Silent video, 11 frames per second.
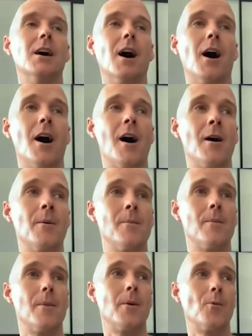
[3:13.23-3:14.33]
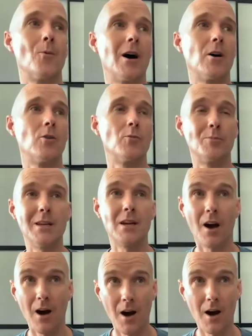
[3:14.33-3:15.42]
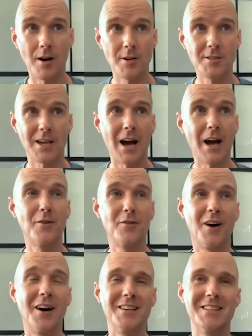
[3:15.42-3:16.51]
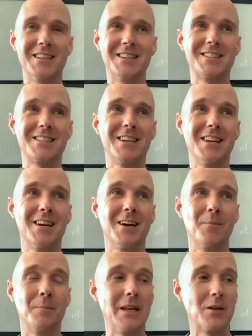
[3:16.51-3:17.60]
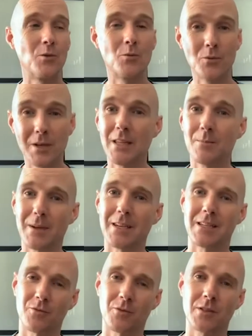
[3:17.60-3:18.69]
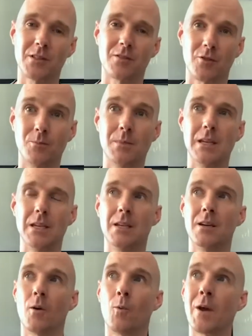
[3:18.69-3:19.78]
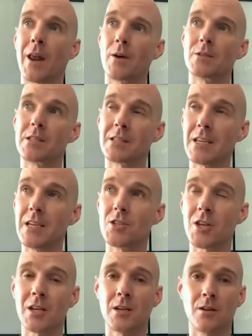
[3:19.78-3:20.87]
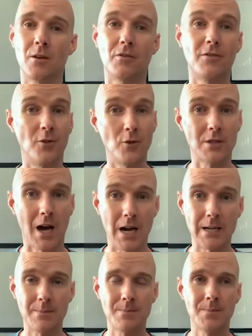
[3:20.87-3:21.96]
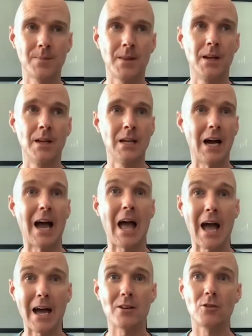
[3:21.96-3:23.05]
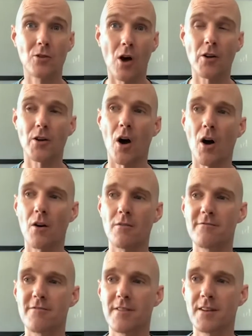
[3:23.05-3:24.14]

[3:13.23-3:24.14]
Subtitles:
Well, because I find it made a really big difference for me when I was teaching full-time. I had a lot of